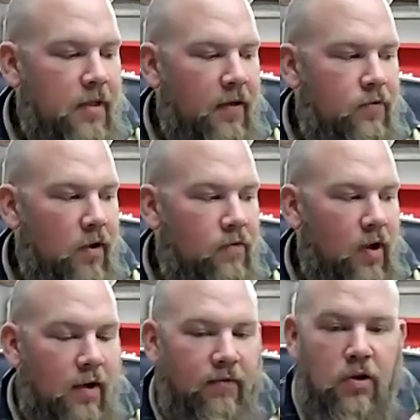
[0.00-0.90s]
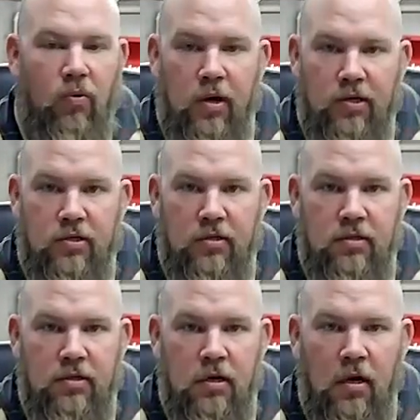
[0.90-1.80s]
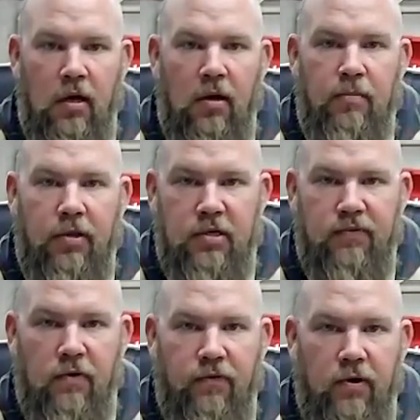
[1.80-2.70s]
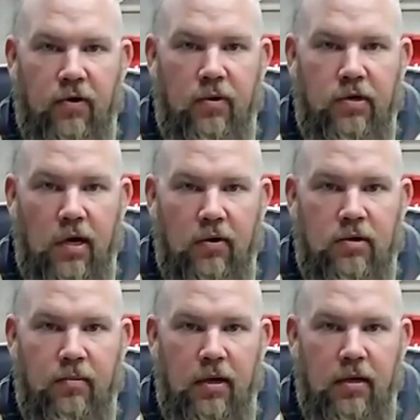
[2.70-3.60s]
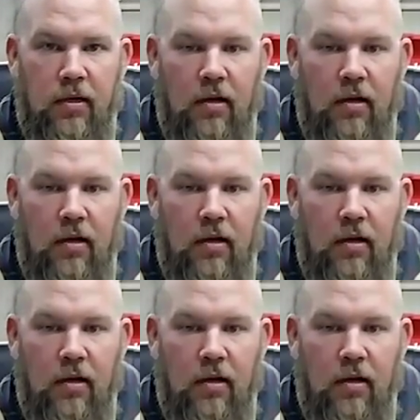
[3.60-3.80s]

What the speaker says: If you ever have any questions, please feel free to reach out to me.